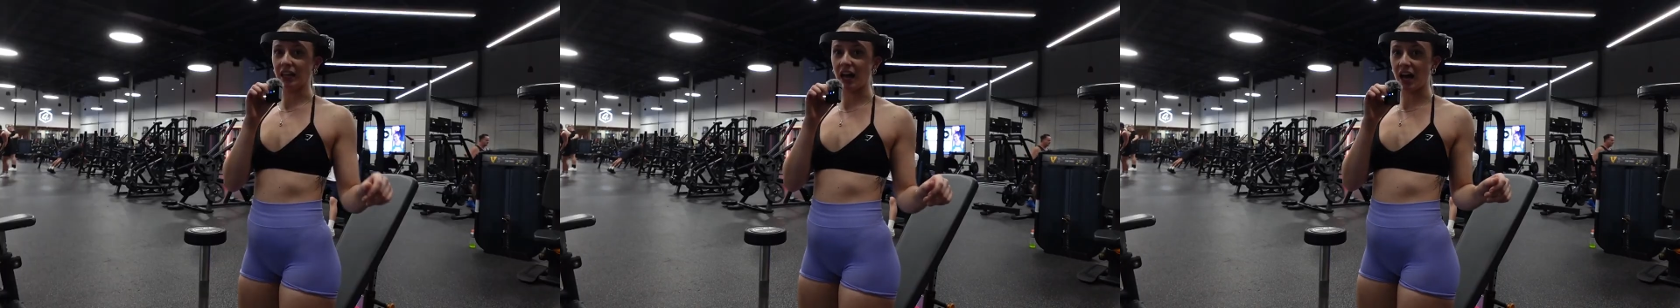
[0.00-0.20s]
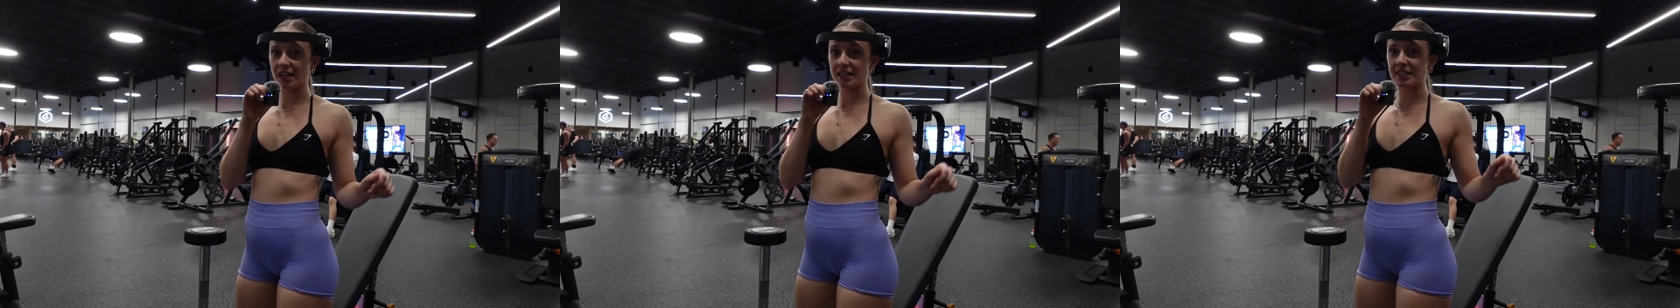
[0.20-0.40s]

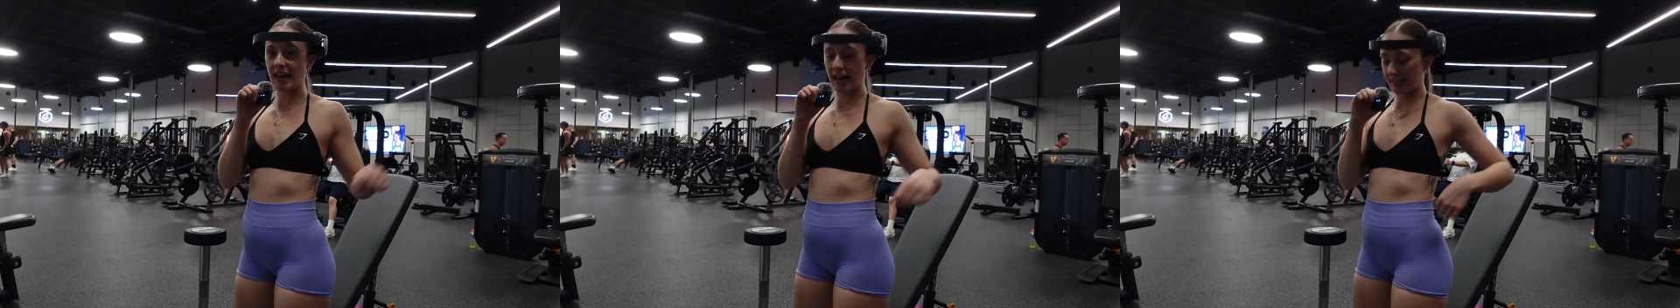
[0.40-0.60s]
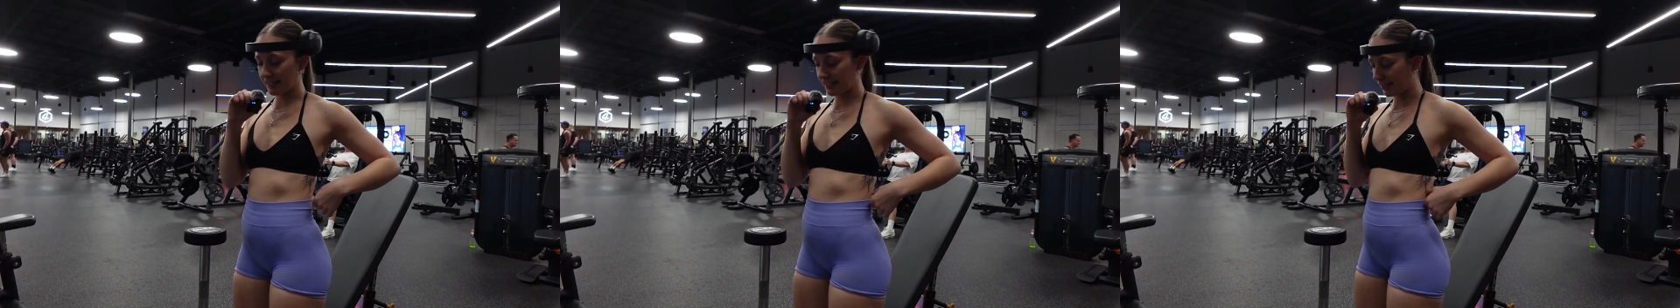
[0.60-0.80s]
last
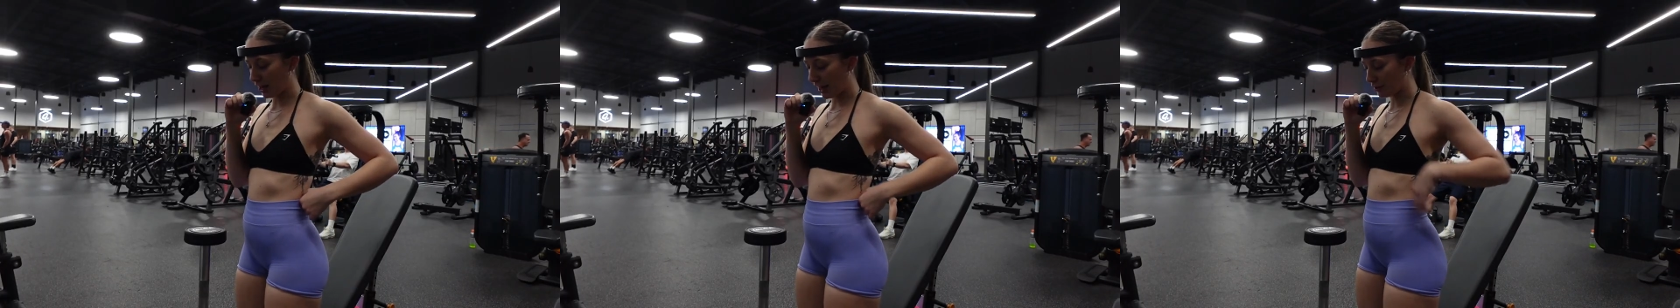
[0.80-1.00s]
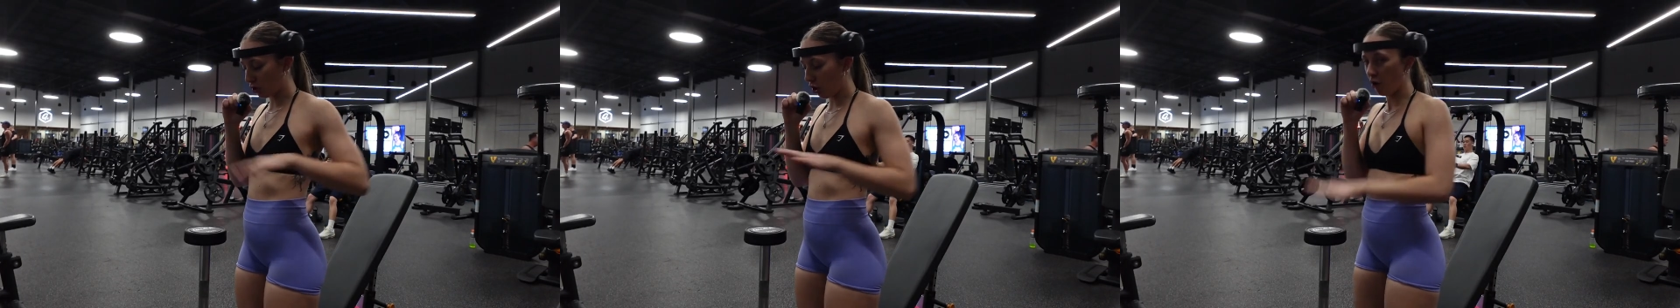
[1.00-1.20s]

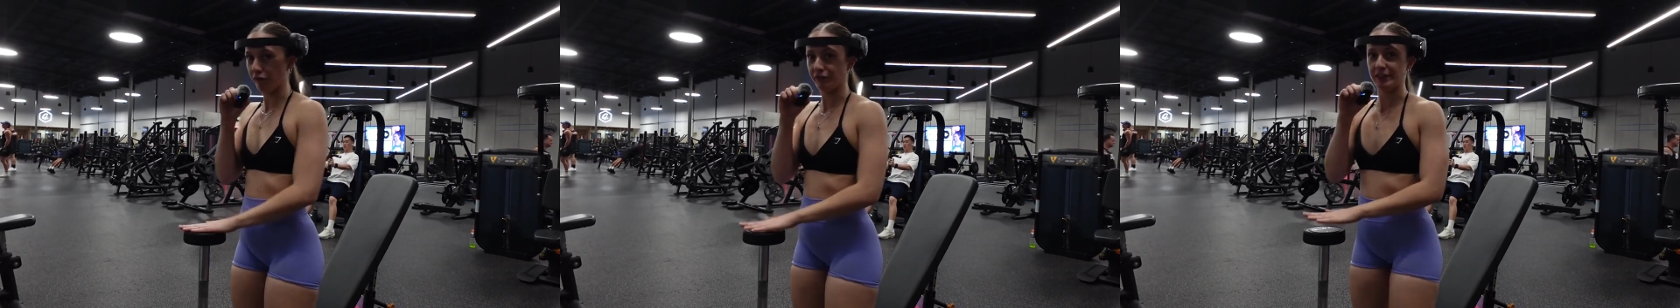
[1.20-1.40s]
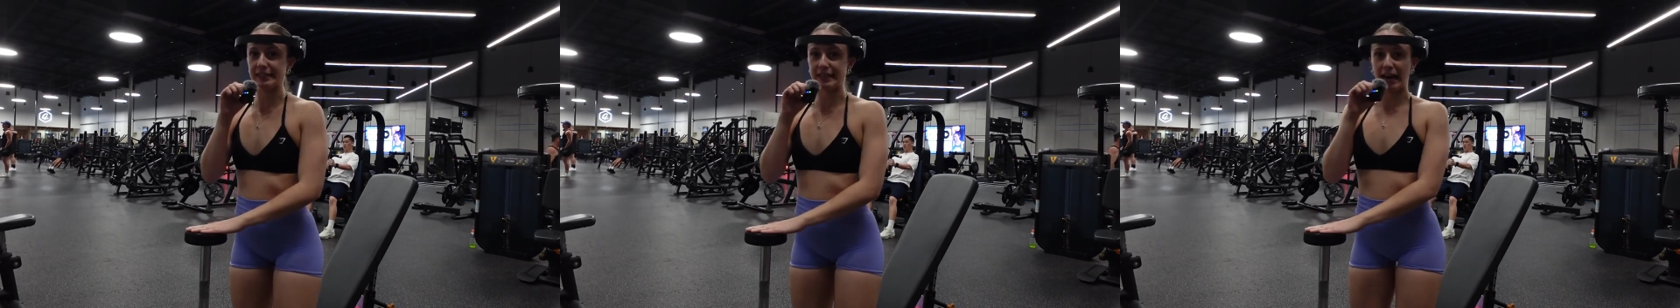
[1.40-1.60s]
exercise
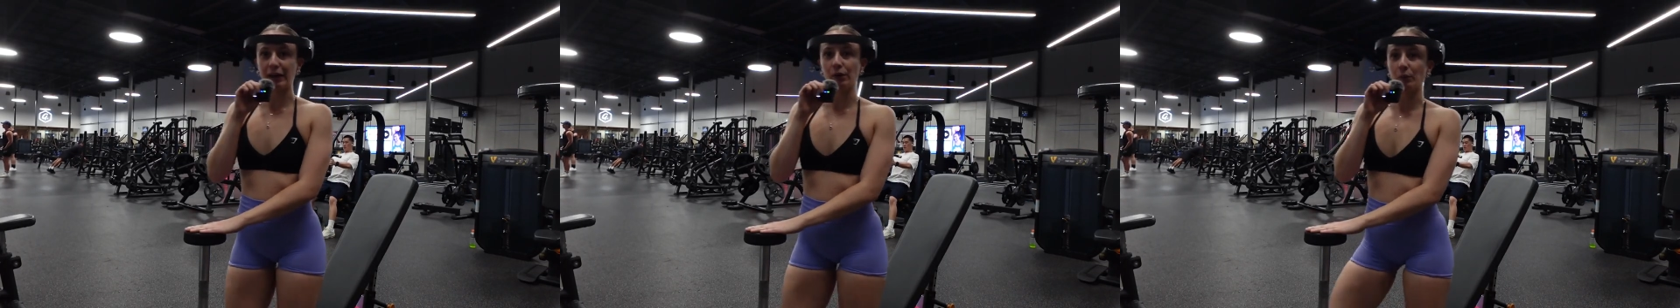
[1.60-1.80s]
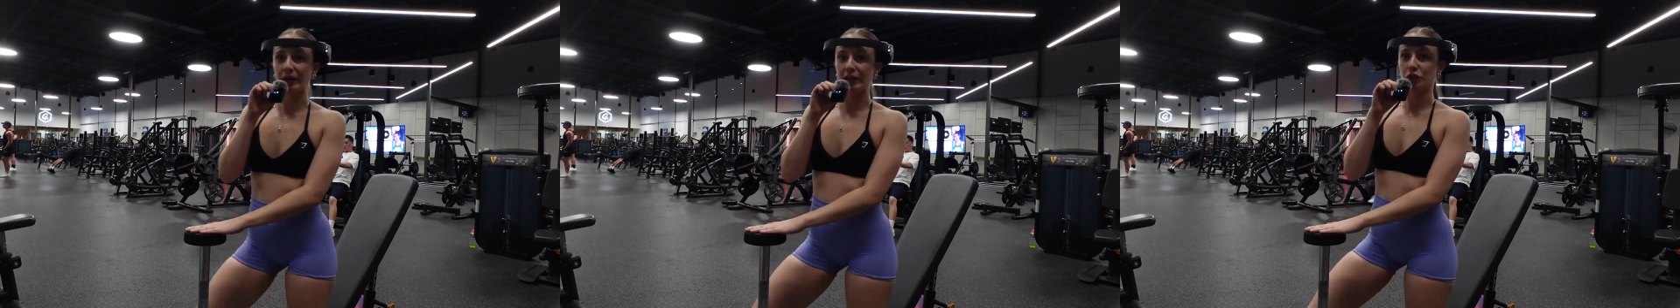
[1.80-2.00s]
of the
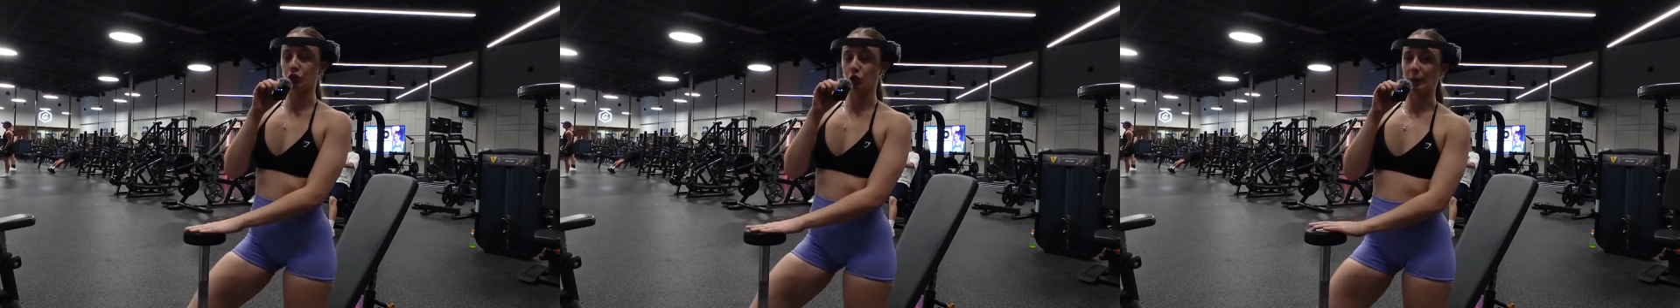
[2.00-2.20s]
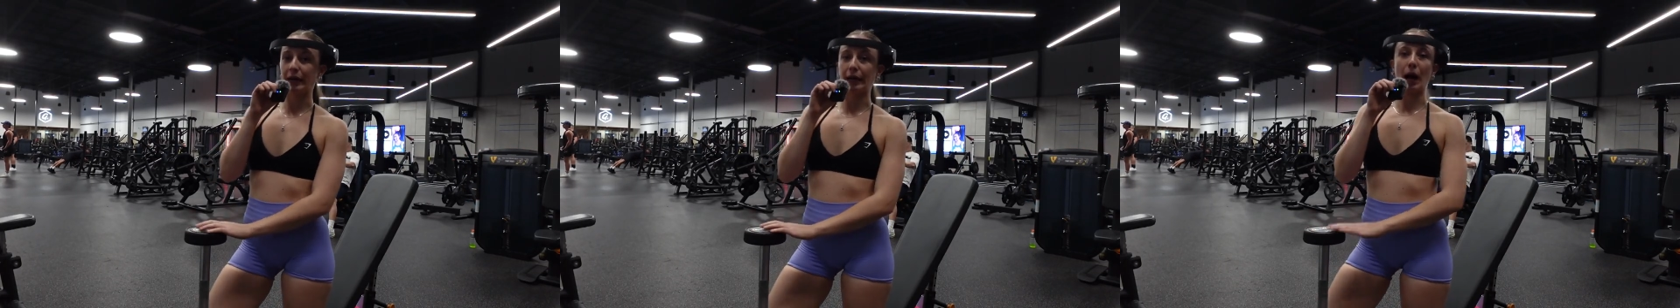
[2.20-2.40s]
day we are
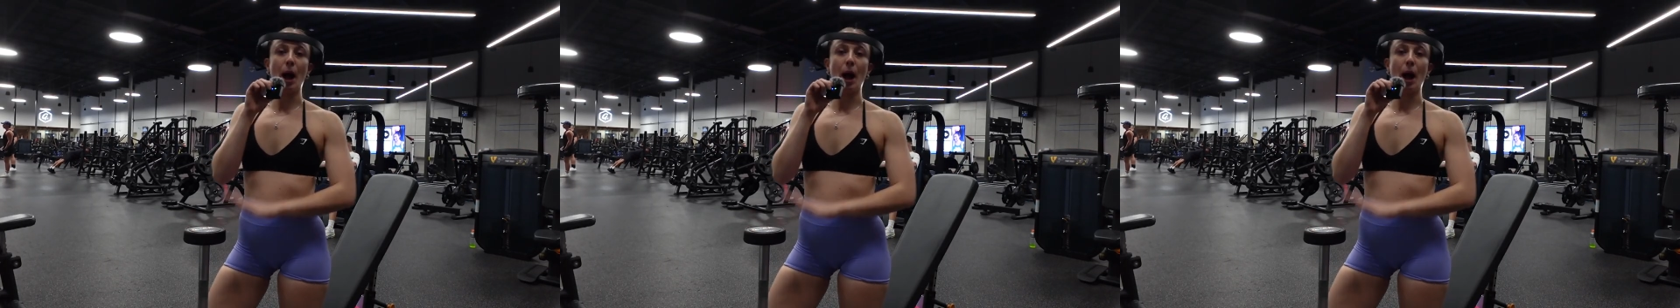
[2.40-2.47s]
doing